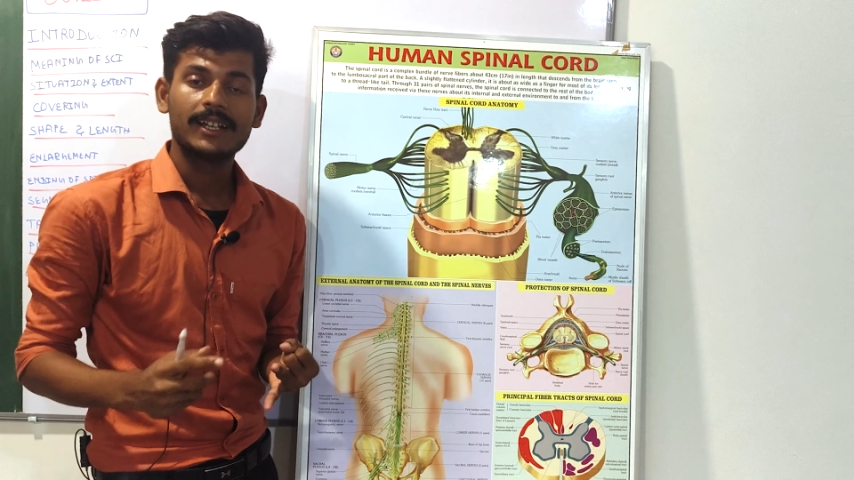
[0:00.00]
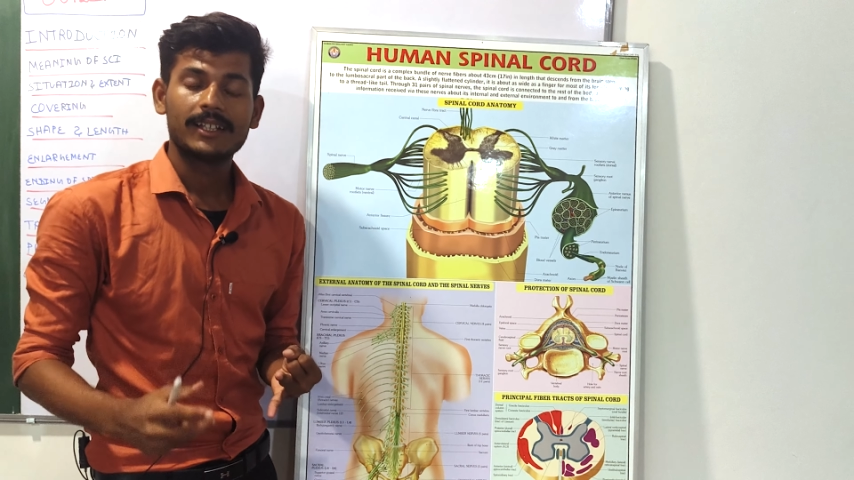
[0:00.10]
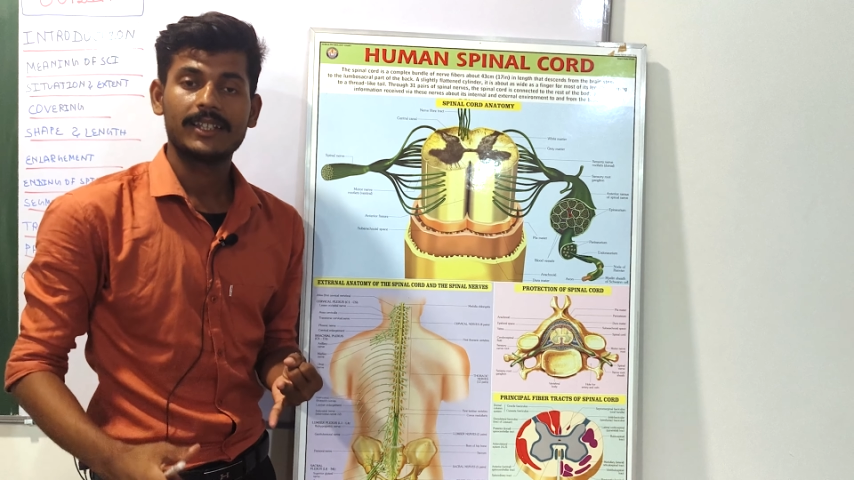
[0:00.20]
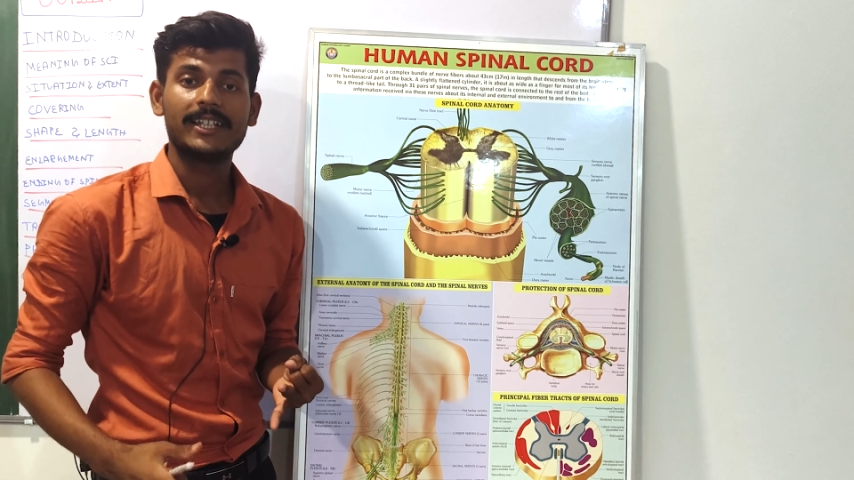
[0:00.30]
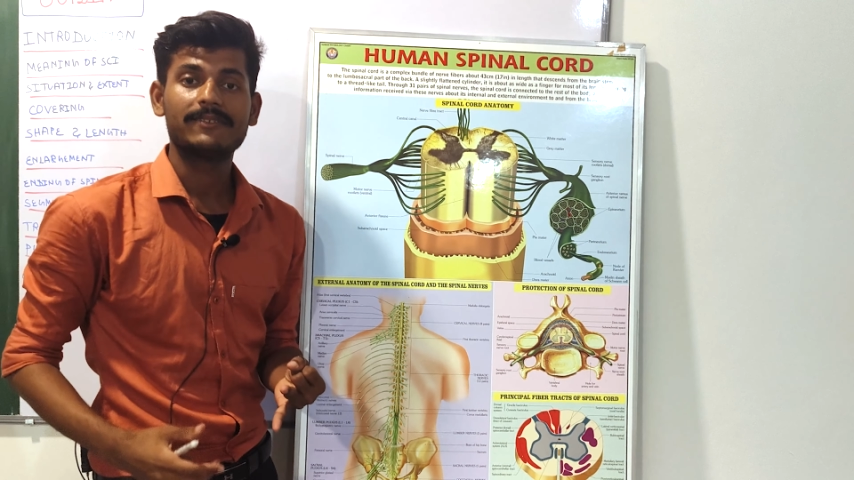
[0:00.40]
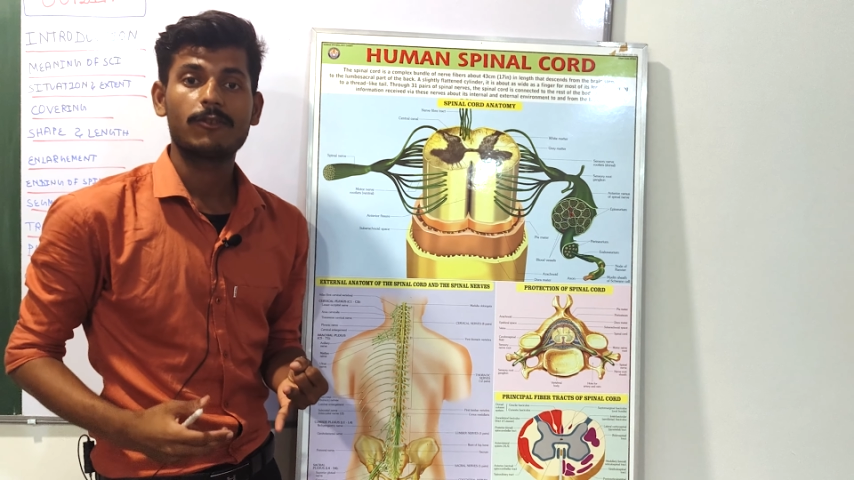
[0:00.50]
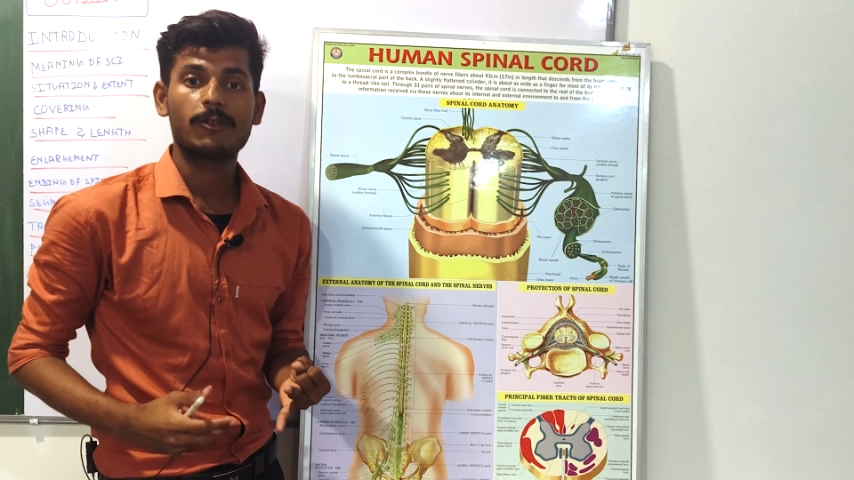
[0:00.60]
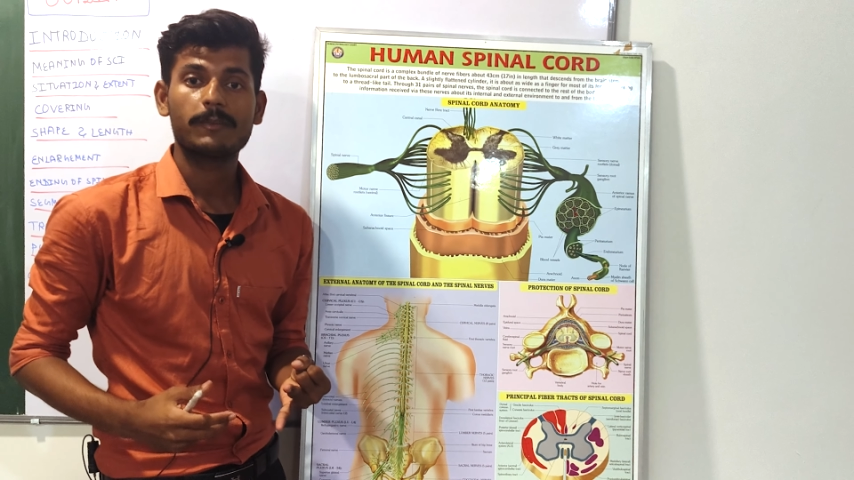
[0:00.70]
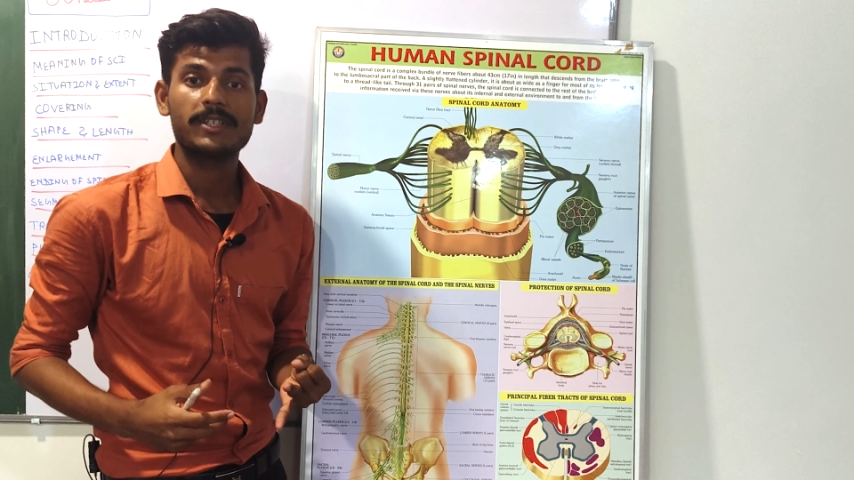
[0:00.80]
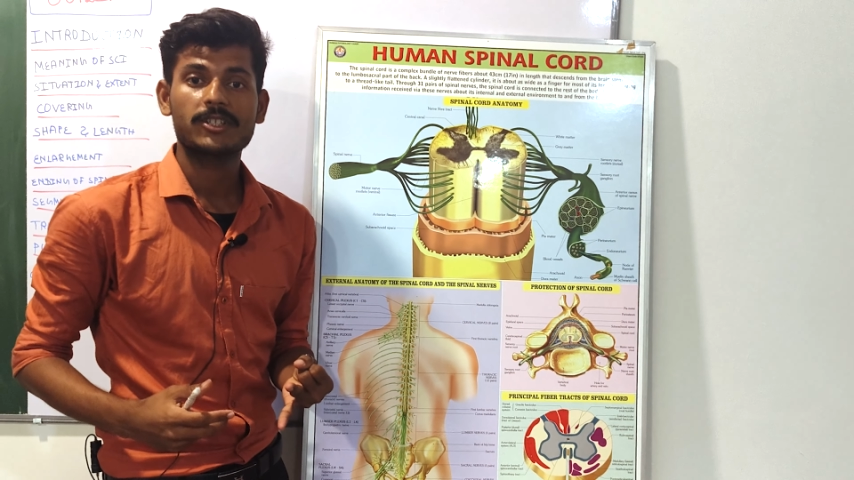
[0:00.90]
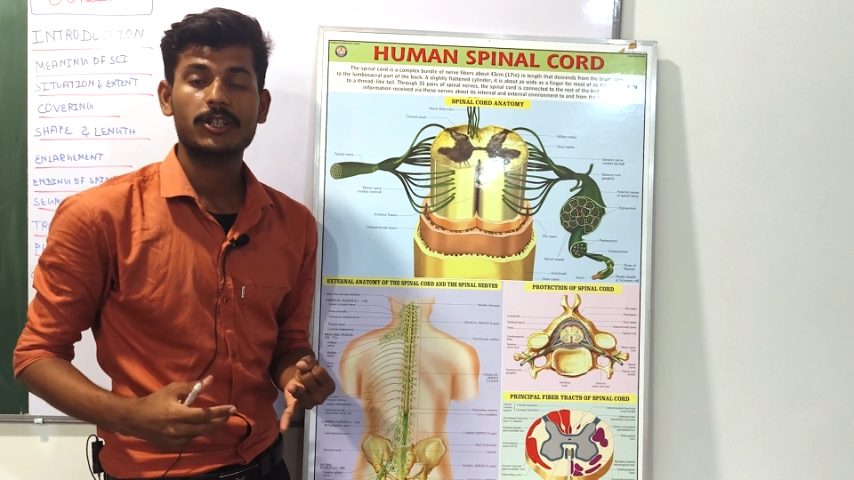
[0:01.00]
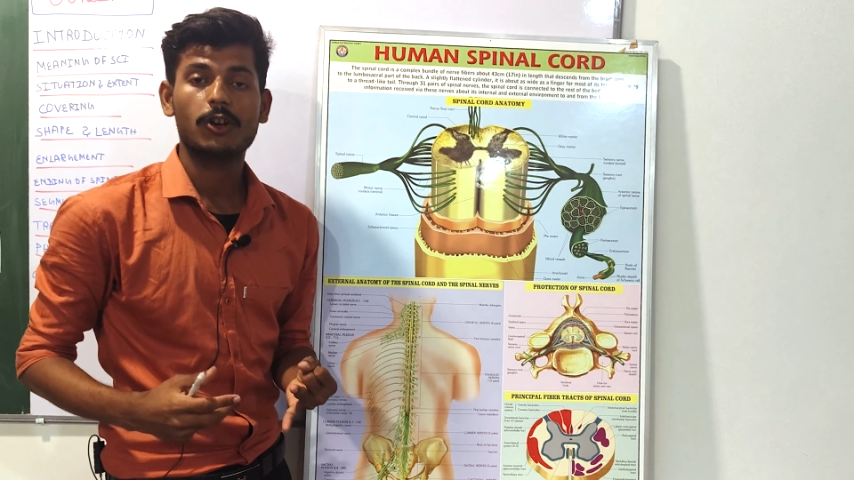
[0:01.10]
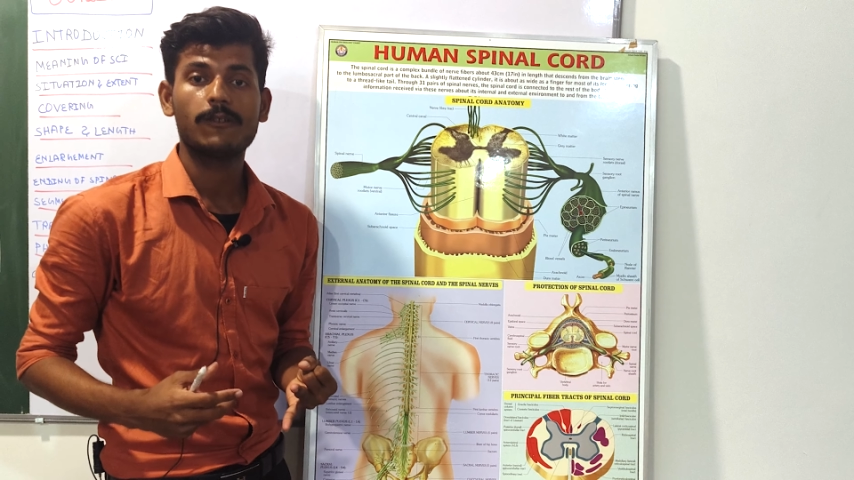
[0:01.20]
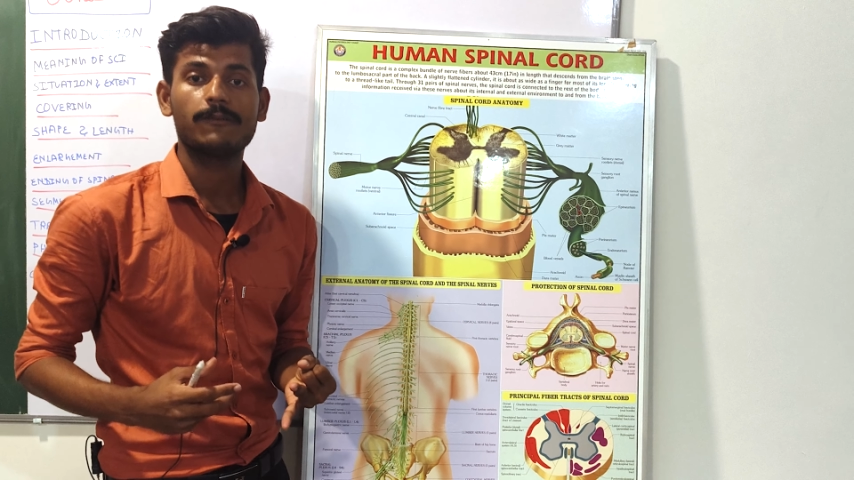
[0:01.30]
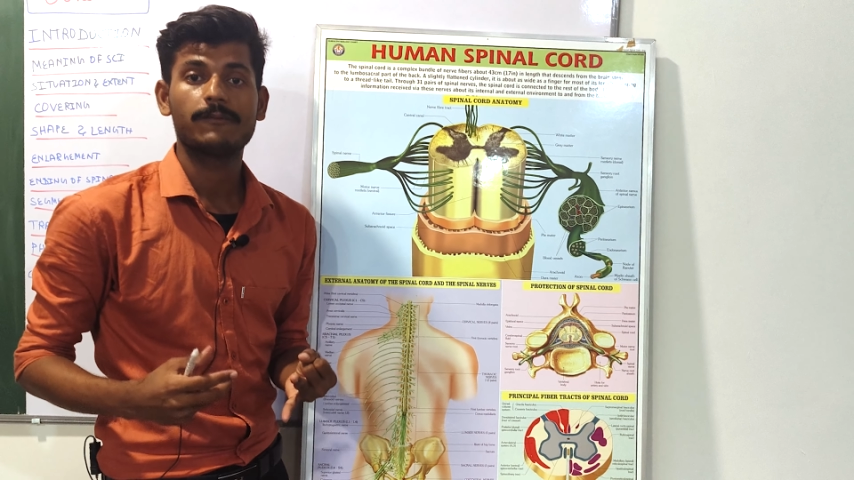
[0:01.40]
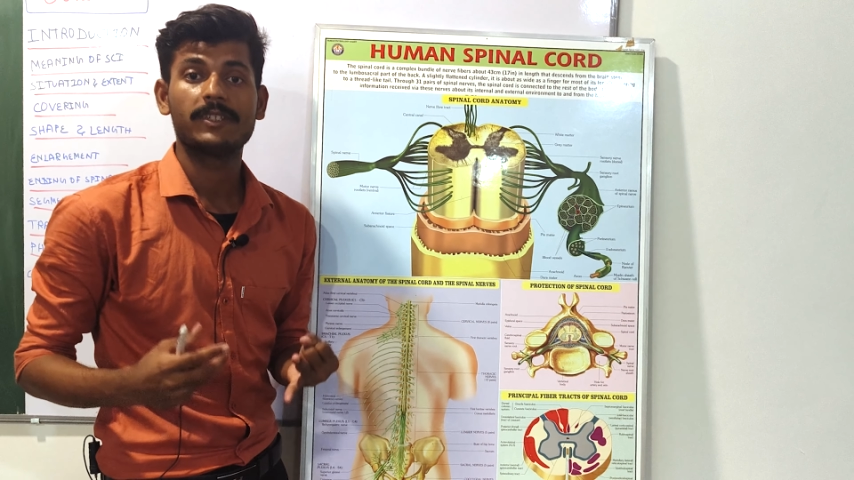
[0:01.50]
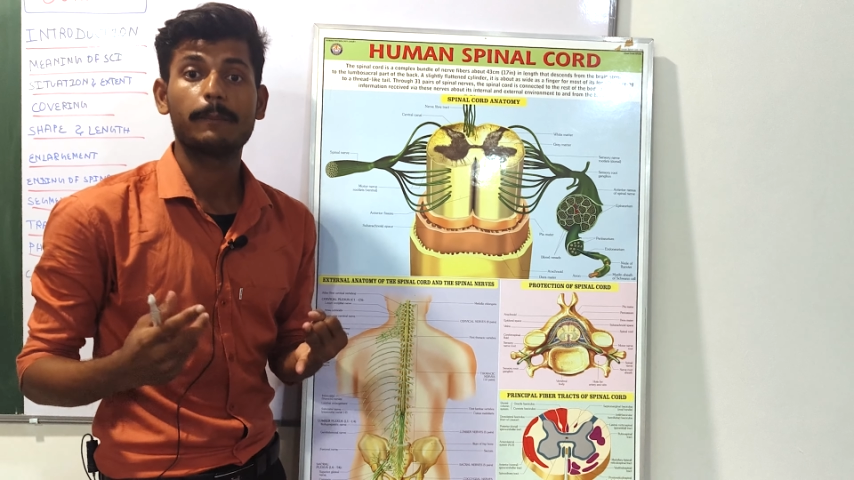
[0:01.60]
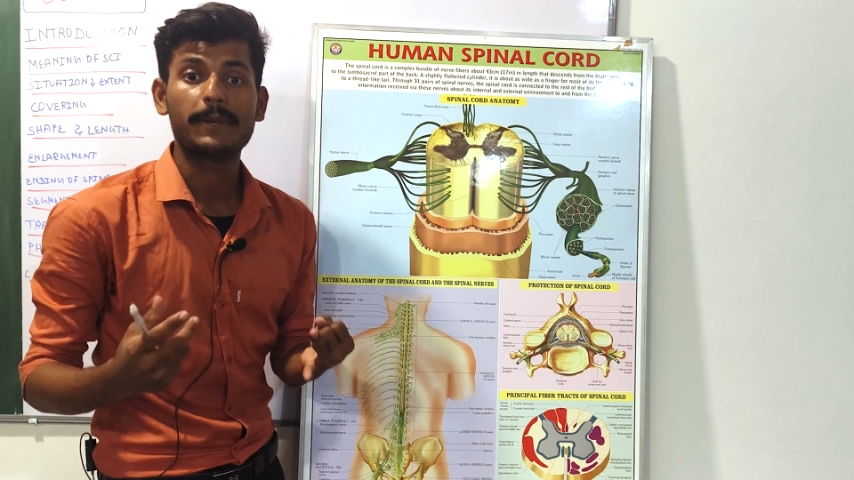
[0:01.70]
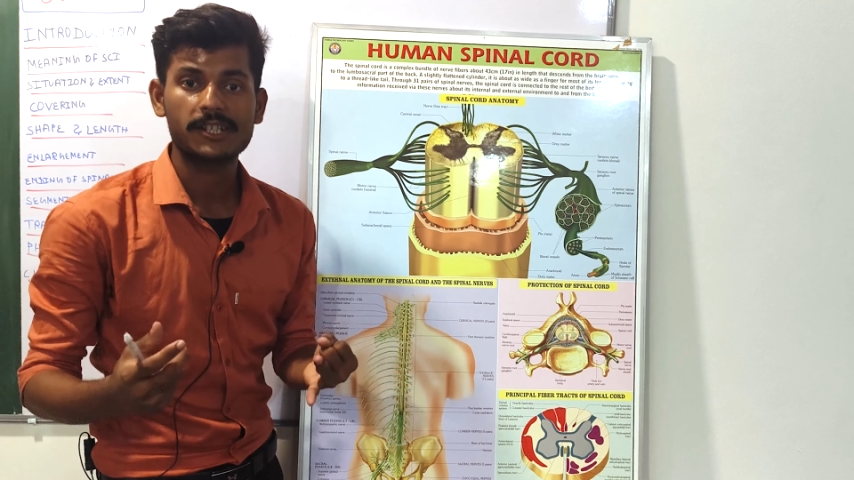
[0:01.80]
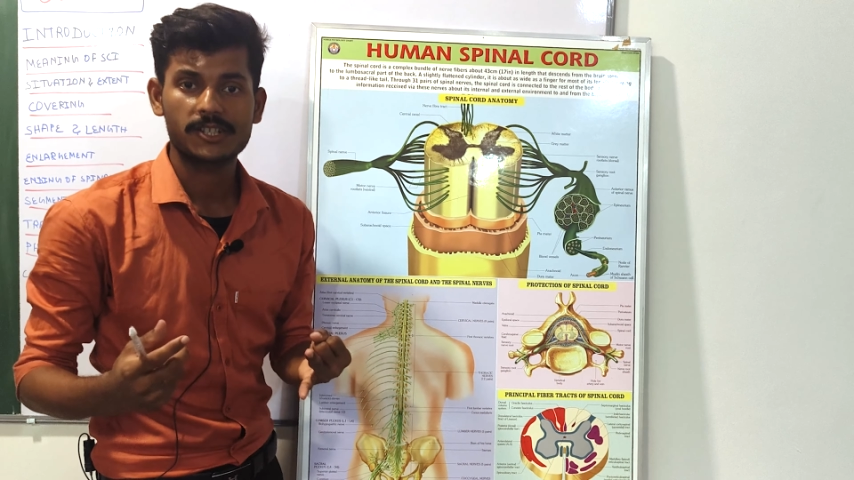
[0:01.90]
information of the
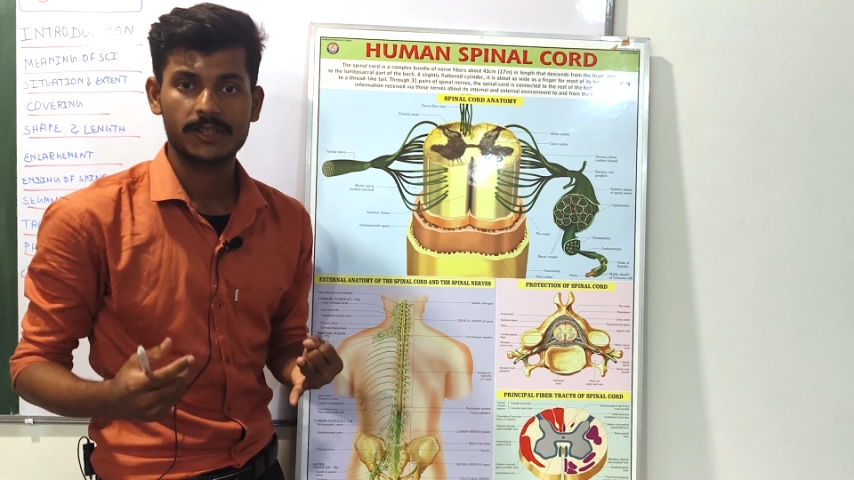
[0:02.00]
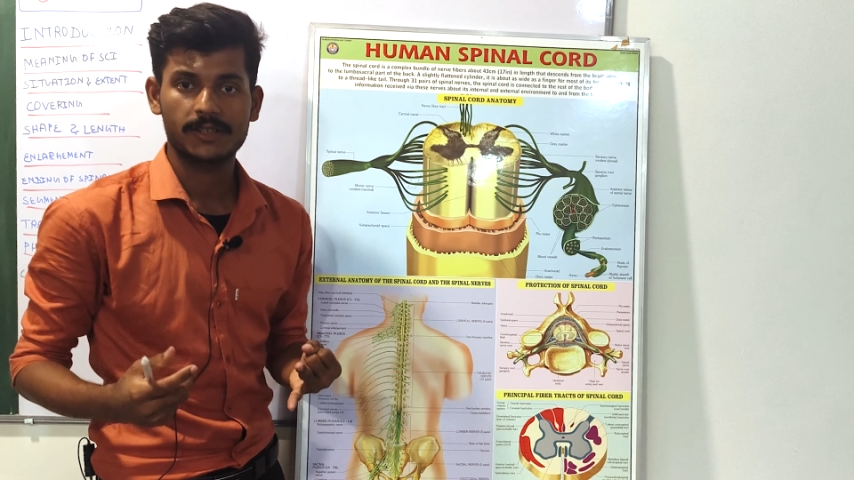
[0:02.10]
pressure.